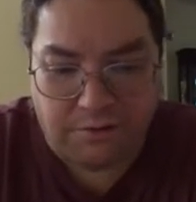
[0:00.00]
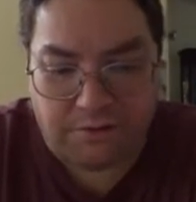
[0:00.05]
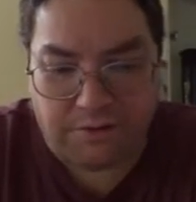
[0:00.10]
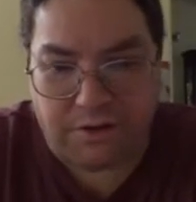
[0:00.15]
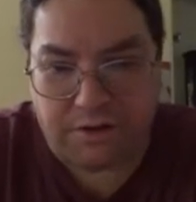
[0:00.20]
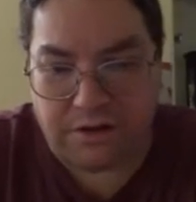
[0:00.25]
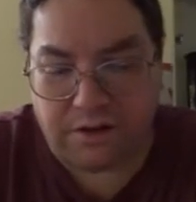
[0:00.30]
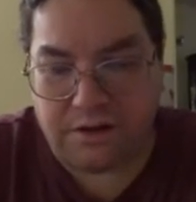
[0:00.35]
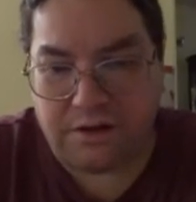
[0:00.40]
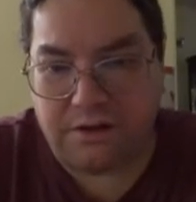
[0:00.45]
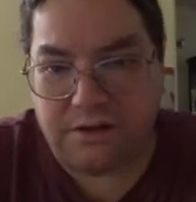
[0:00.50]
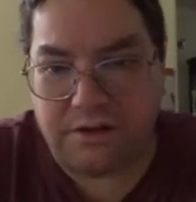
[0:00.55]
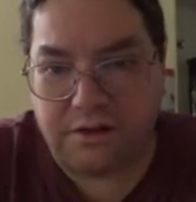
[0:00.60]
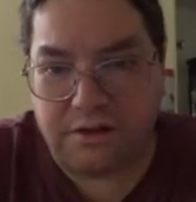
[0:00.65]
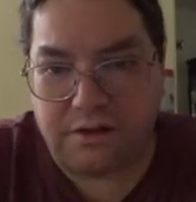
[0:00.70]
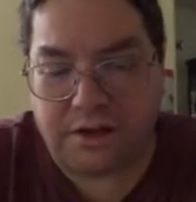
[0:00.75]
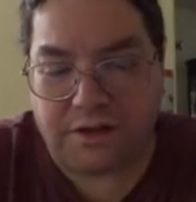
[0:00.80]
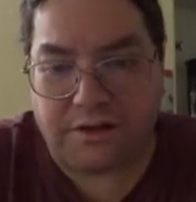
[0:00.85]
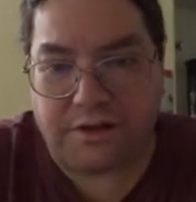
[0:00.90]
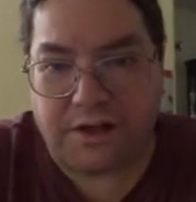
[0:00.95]
The
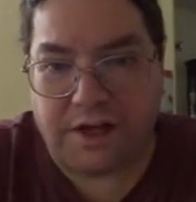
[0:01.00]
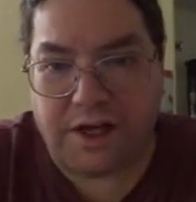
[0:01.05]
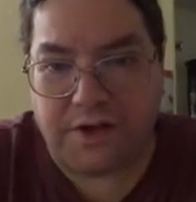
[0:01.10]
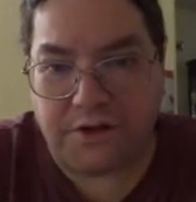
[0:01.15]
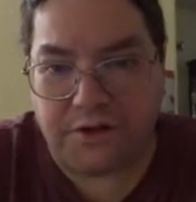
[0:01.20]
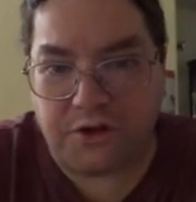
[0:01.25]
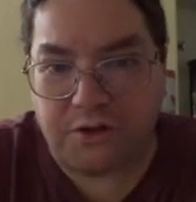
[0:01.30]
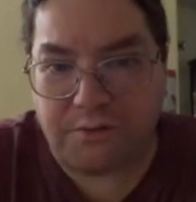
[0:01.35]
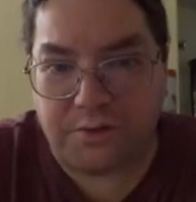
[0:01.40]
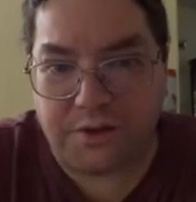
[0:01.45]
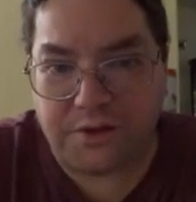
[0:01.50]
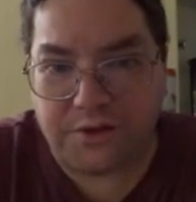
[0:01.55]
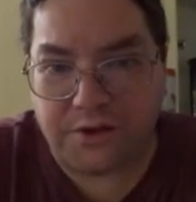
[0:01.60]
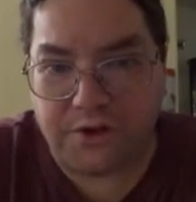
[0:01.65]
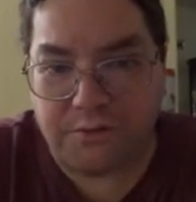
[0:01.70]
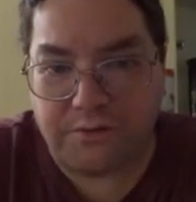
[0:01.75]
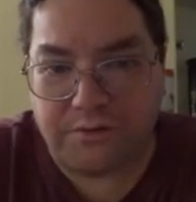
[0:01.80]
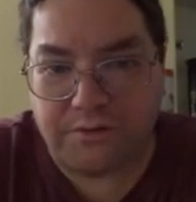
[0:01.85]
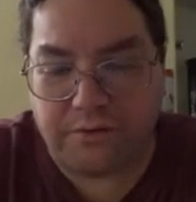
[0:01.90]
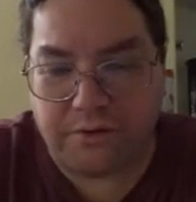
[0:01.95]
not the last show, but the show
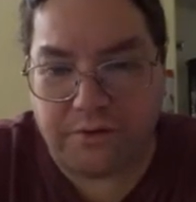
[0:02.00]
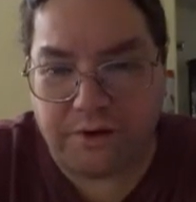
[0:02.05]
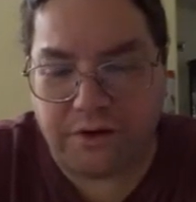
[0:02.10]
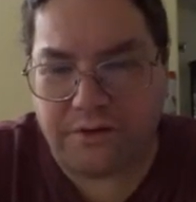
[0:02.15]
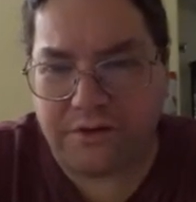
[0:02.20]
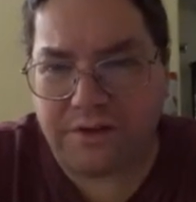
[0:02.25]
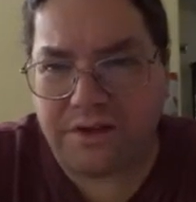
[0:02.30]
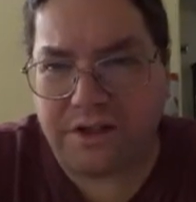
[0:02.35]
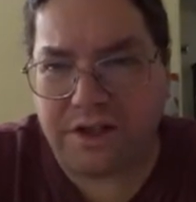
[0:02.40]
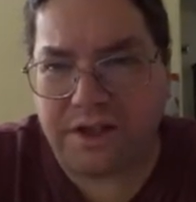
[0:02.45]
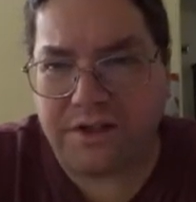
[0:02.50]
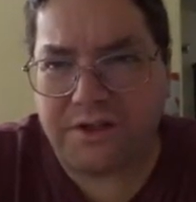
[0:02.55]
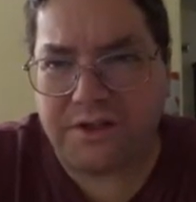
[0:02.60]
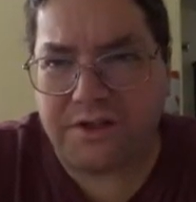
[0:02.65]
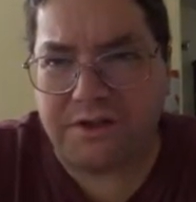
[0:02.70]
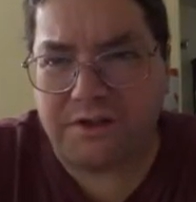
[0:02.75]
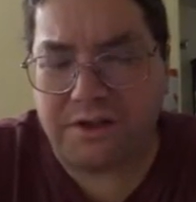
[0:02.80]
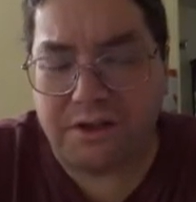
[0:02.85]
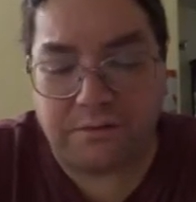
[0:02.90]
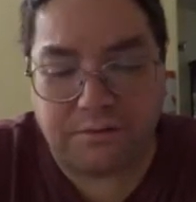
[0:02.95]
before. No, this last
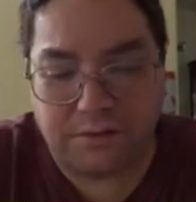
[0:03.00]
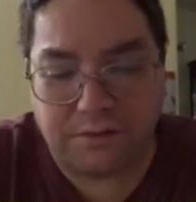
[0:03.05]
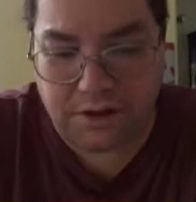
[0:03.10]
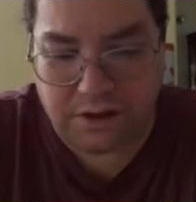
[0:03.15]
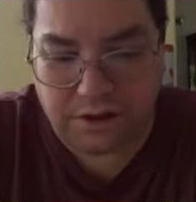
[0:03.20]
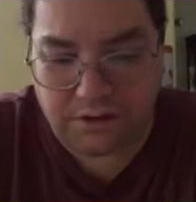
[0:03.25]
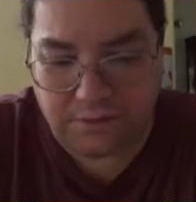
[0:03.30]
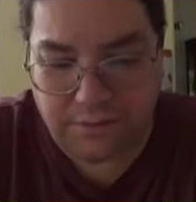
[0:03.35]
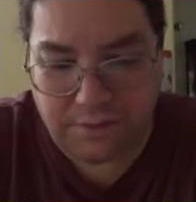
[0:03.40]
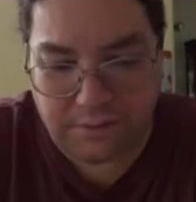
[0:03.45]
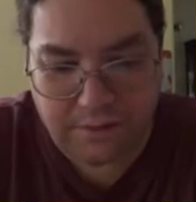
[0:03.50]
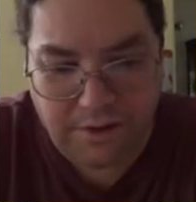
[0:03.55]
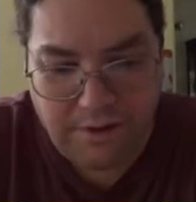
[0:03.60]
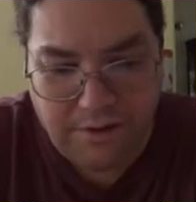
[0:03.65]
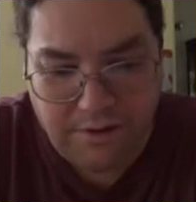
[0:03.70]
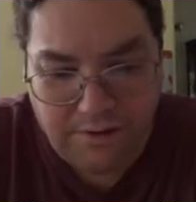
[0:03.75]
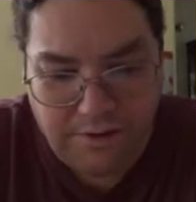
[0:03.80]
show. I don't, remember.